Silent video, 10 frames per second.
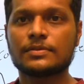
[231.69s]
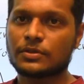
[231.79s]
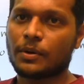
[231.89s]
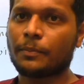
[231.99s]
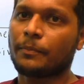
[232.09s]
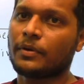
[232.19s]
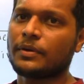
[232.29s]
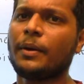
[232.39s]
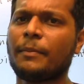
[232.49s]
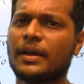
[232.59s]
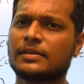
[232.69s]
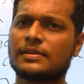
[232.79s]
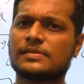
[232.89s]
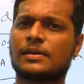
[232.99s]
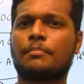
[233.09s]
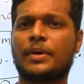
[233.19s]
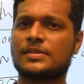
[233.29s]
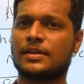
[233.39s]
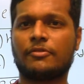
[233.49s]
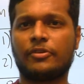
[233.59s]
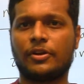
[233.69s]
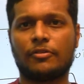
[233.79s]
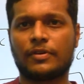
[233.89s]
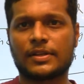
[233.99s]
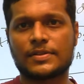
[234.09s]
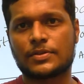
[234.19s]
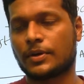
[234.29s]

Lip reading: so I make some basic video for this.